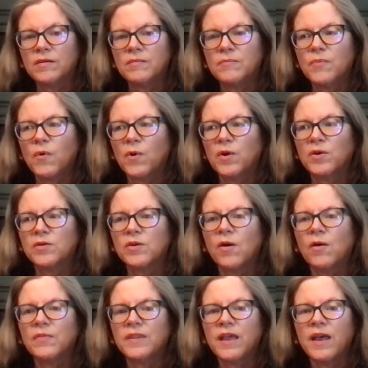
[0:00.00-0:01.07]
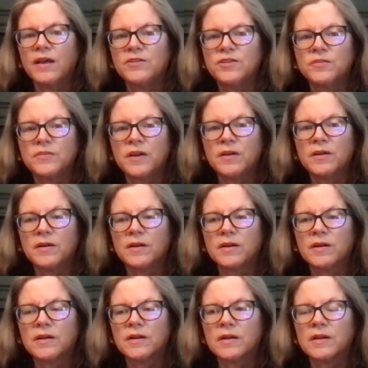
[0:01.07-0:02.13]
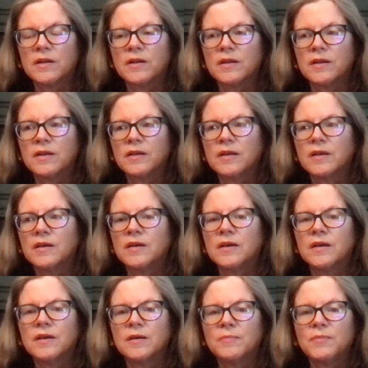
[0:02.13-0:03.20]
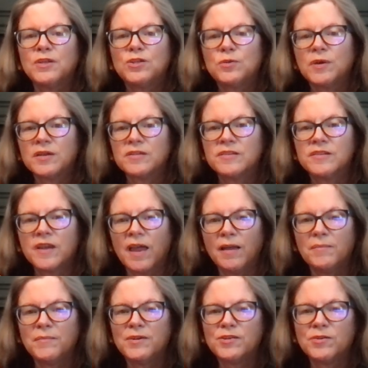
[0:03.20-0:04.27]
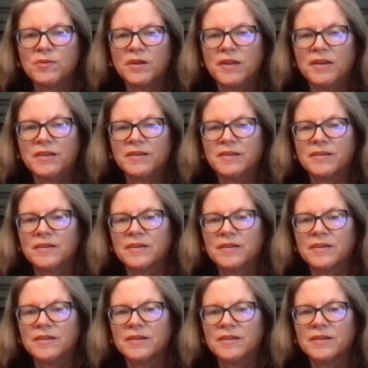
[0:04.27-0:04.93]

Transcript: born on the edge of it, betwixt and between